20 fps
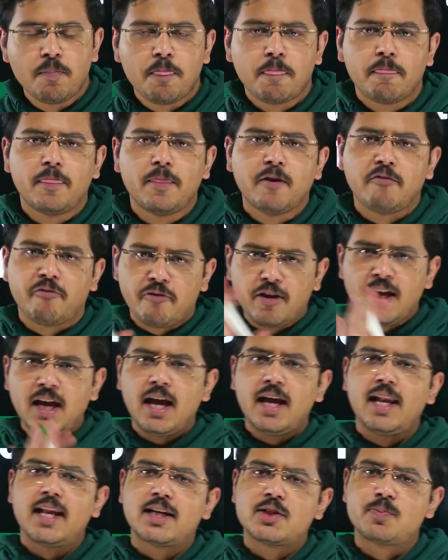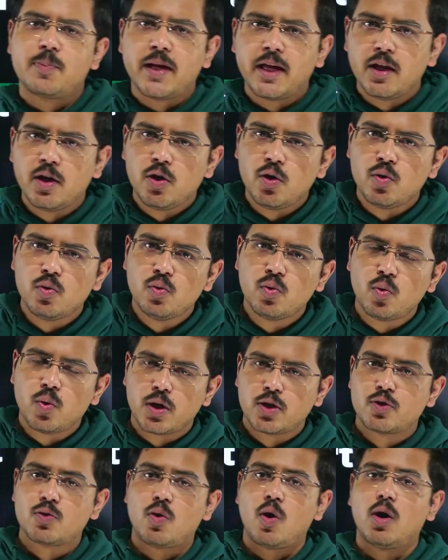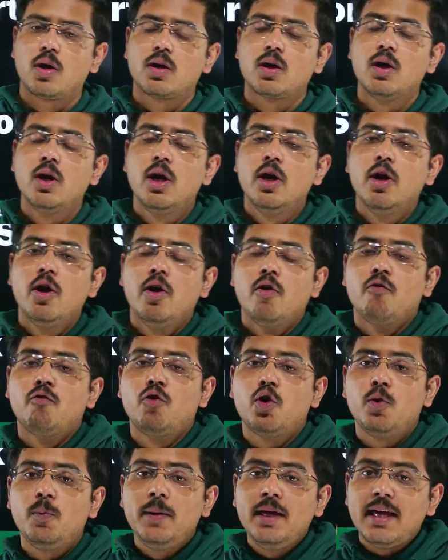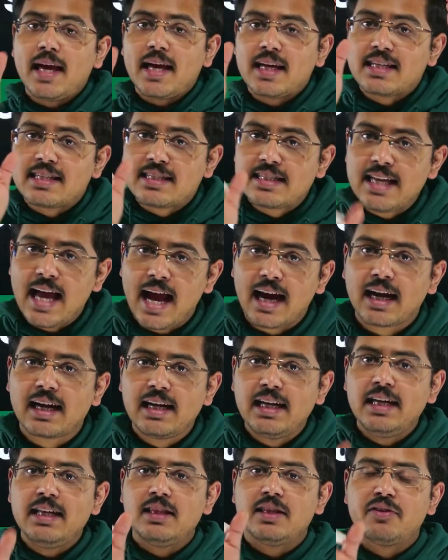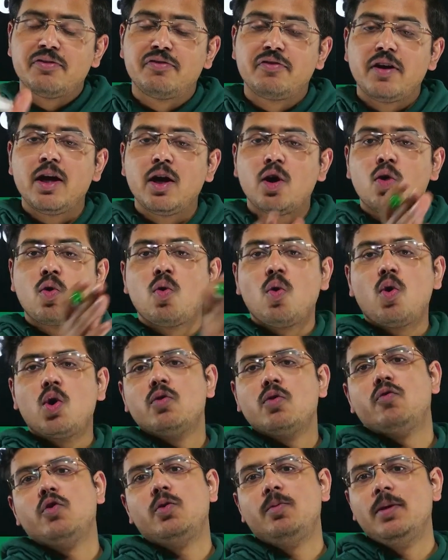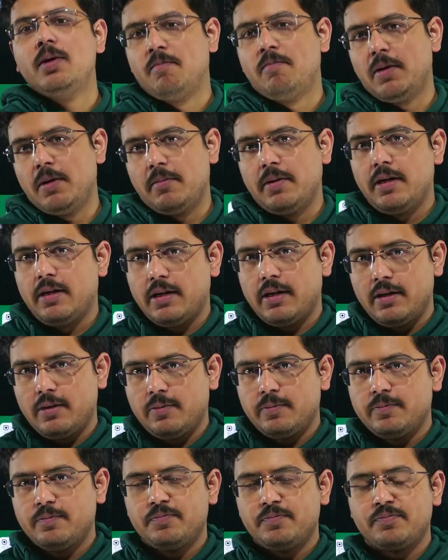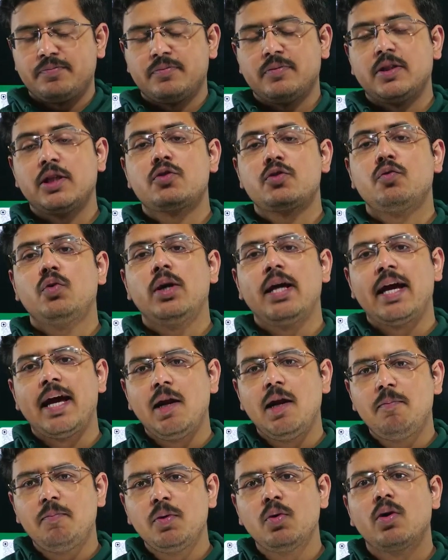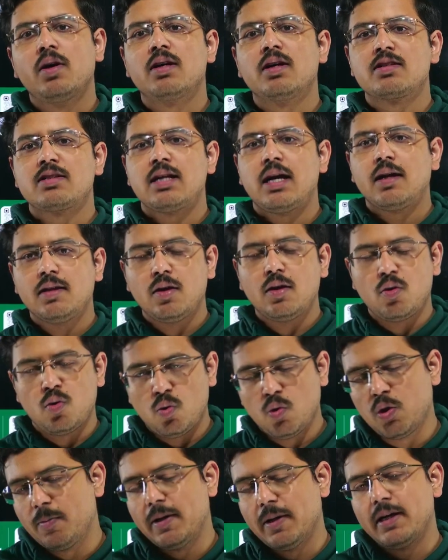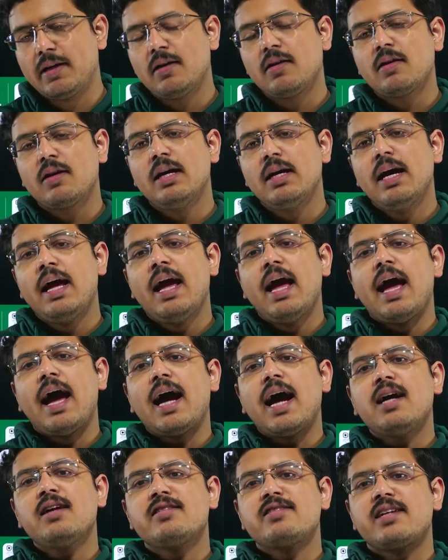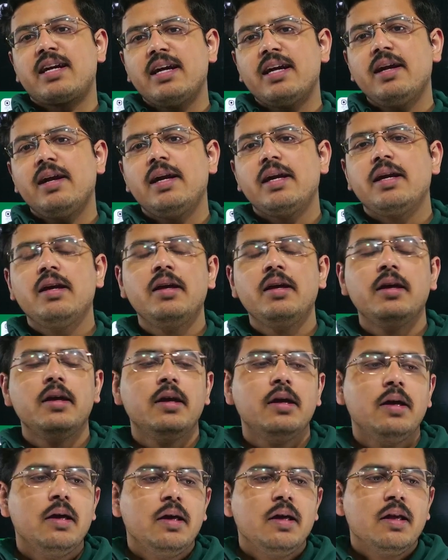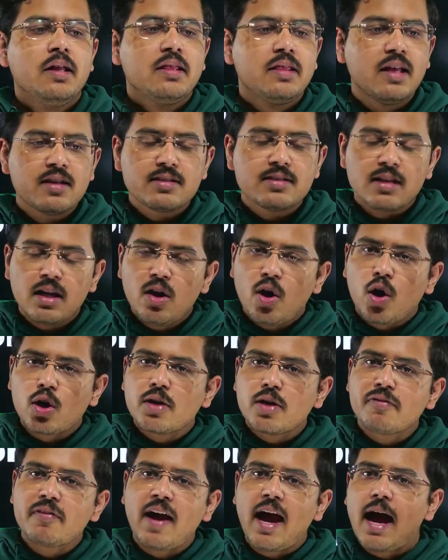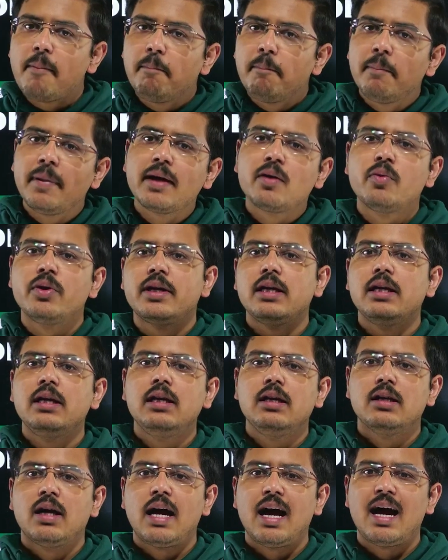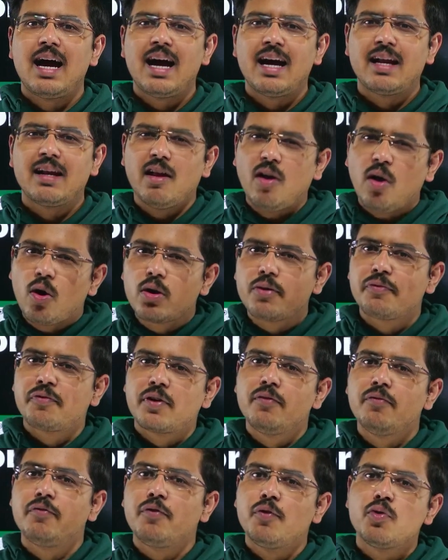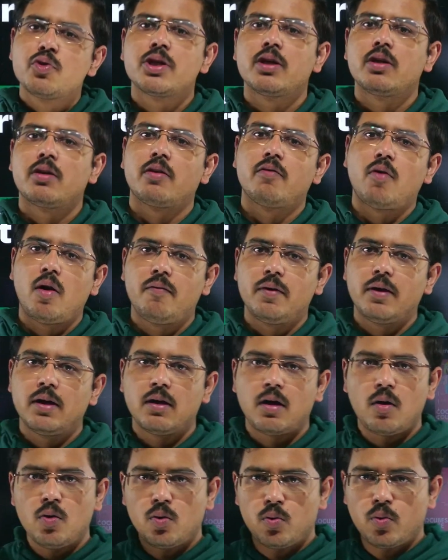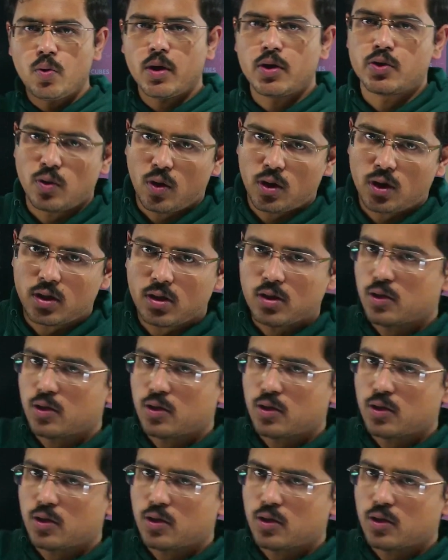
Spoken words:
The way I'll explain you quicksort would be exactly the way code would be implemented. This would help you understand the code better. And secondly, there is a lot of ambiguity and a lot of confusion revolving around quicksort.